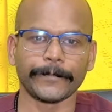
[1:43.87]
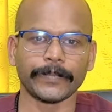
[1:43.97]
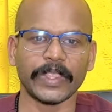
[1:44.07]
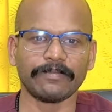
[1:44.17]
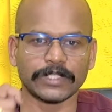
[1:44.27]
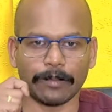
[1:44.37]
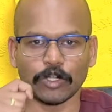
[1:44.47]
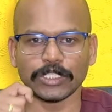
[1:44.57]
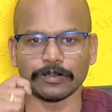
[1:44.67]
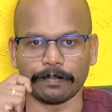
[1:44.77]
if
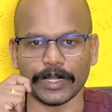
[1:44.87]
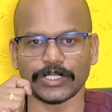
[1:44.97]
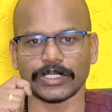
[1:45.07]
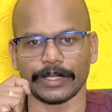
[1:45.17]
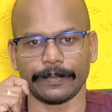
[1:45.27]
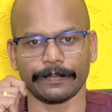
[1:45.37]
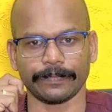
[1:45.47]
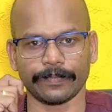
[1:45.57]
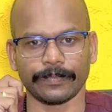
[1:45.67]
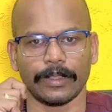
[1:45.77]
someone is brushing,
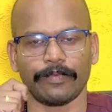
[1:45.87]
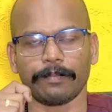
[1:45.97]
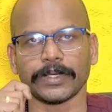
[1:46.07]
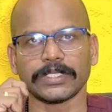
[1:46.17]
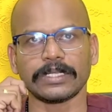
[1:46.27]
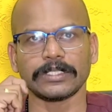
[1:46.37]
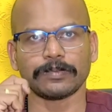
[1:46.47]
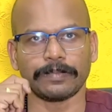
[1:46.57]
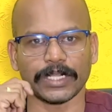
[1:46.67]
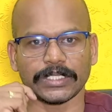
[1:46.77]
if a person is
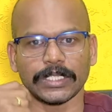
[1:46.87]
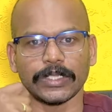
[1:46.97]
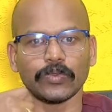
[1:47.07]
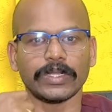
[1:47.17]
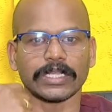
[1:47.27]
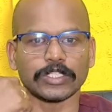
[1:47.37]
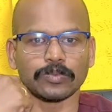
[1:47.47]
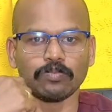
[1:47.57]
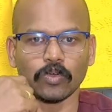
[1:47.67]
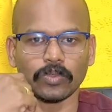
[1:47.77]
brushing, you need a
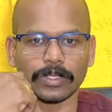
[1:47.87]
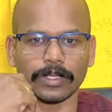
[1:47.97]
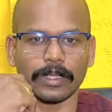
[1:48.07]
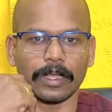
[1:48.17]
smooth